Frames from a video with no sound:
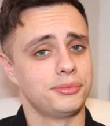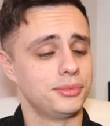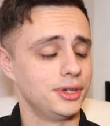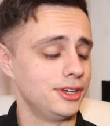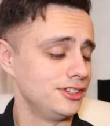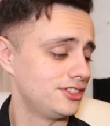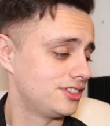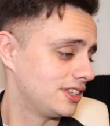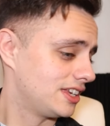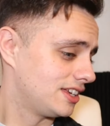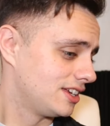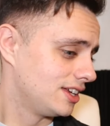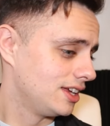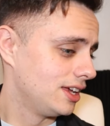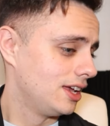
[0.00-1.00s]
Peace.
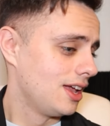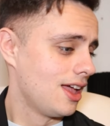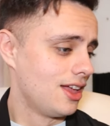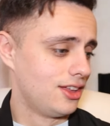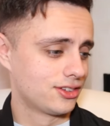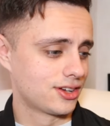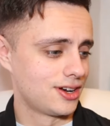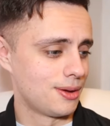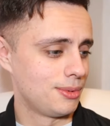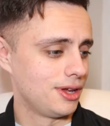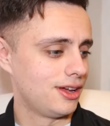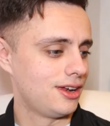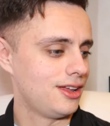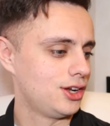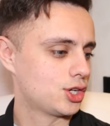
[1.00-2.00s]
It's going to
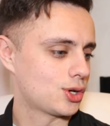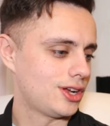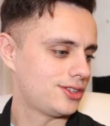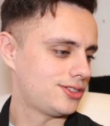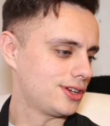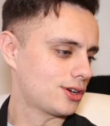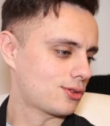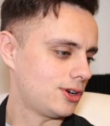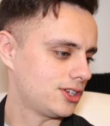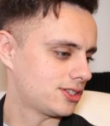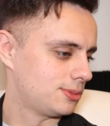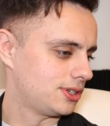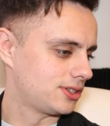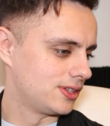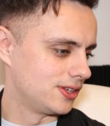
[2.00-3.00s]
be an interesting
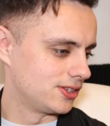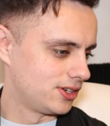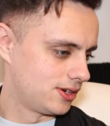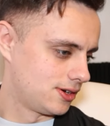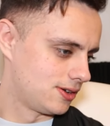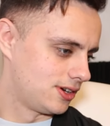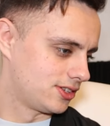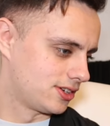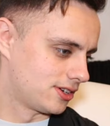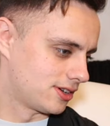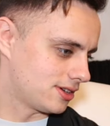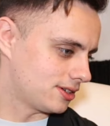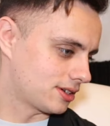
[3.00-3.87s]
Christmas this year, isn't it?